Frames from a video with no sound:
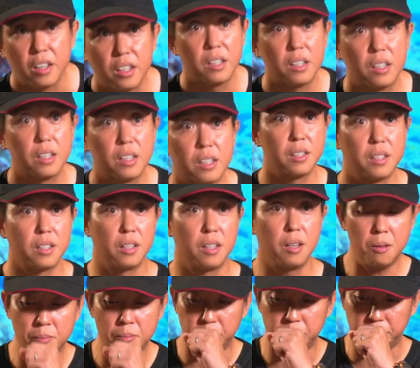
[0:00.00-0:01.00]
the
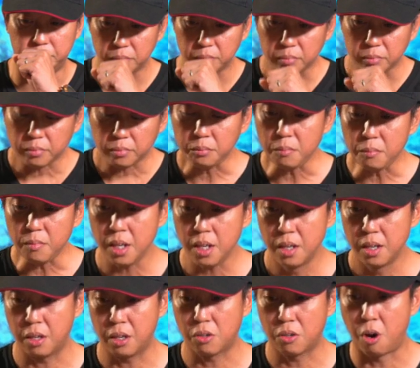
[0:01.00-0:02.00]

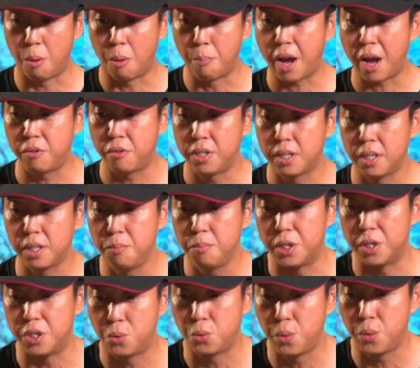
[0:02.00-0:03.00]
the
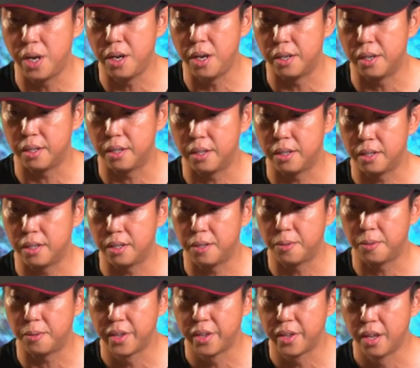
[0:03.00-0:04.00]
comparison between
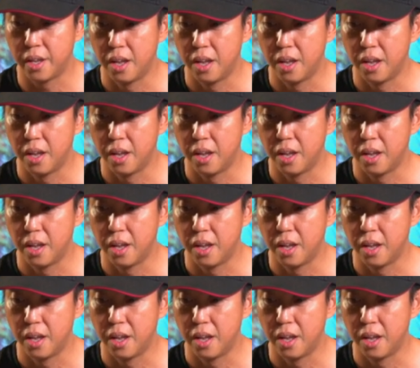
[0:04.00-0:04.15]
the